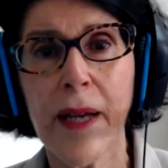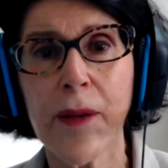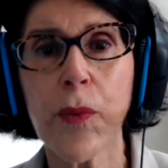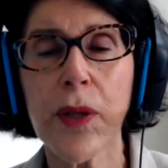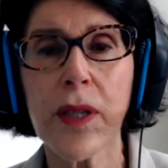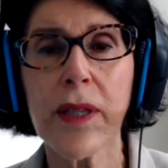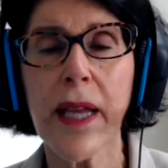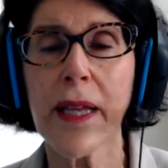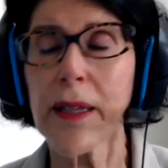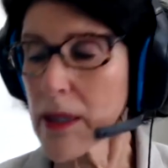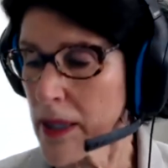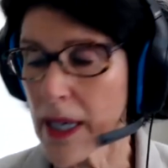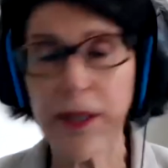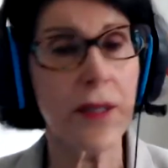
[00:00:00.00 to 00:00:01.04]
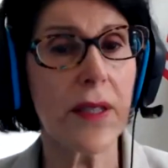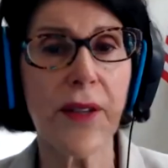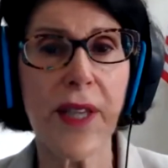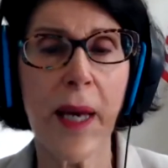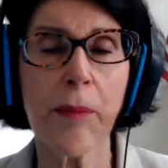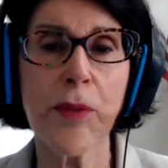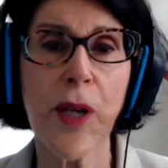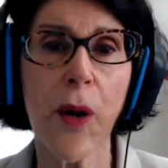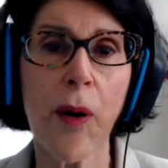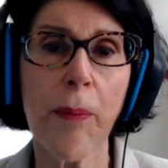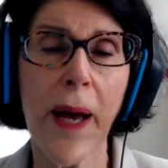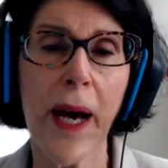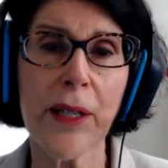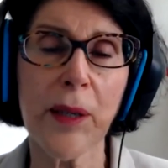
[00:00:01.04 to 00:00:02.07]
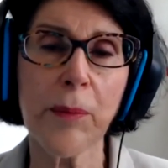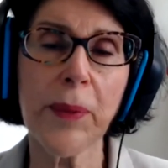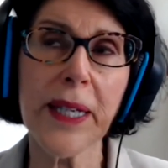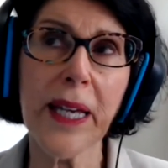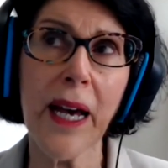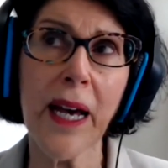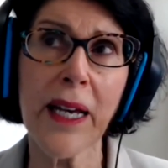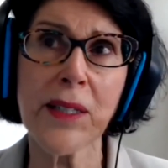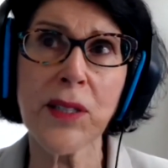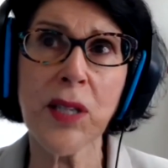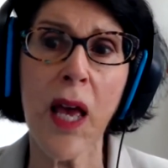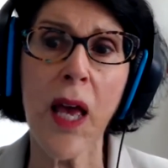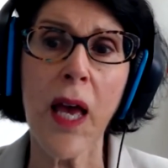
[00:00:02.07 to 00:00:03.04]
we'll let them know about it because